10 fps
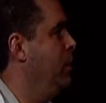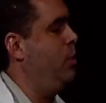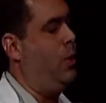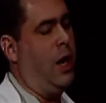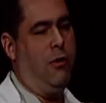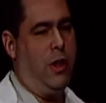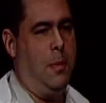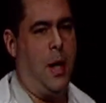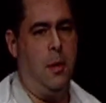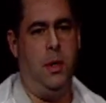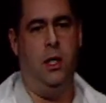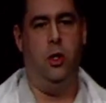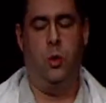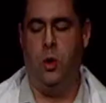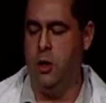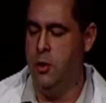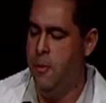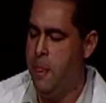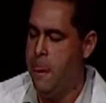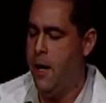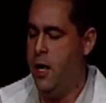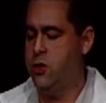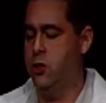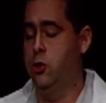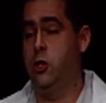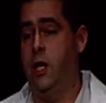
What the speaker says: Whatever they might be in your world. Solution